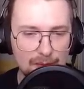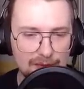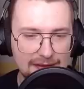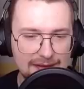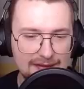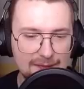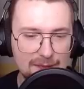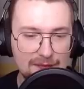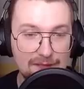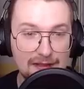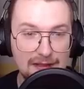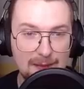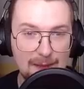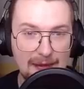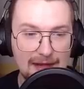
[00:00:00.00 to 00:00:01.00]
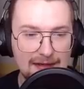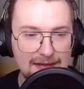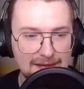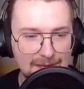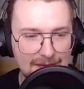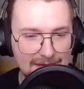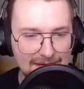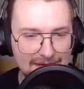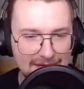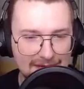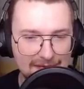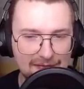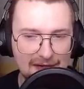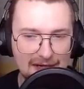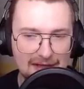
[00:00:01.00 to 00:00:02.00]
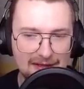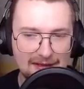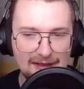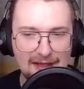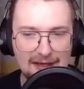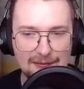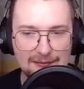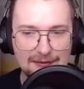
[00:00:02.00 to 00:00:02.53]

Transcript: skins have been really bad as well. The Wraith Clown